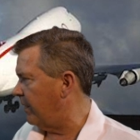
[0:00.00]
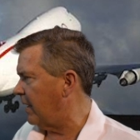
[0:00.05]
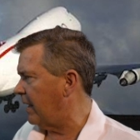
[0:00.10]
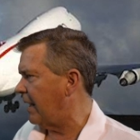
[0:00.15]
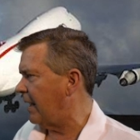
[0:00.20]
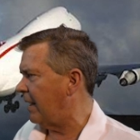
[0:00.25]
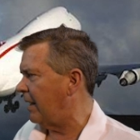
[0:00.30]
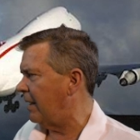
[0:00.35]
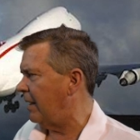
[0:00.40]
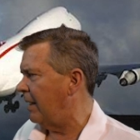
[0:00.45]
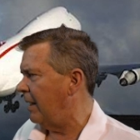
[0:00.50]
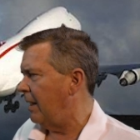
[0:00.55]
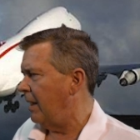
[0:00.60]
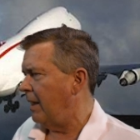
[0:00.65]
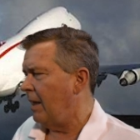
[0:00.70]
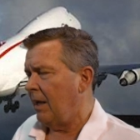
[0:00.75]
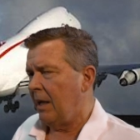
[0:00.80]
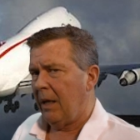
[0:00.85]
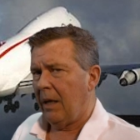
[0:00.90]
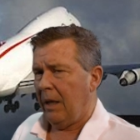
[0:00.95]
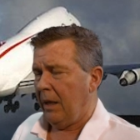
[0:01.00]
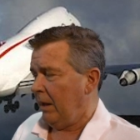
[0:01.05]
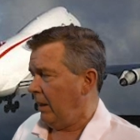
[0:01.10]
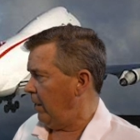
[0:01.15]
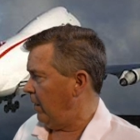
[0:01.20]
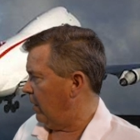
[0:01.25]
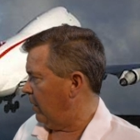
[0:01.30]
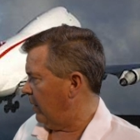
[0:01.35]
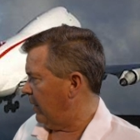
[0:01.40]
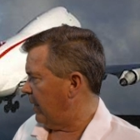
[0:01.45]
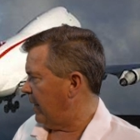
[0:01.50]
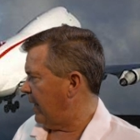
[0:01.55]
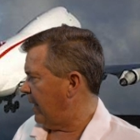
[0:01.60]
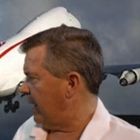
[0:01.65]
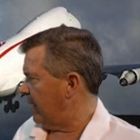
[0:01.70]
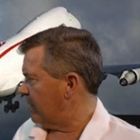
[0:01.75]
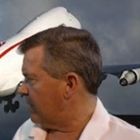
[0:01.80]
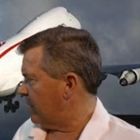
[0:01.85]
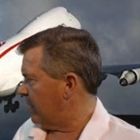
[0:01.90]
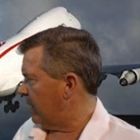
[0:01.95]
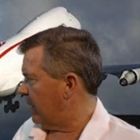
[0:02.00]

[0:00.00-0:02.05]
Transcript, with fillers: And again, you know, it has,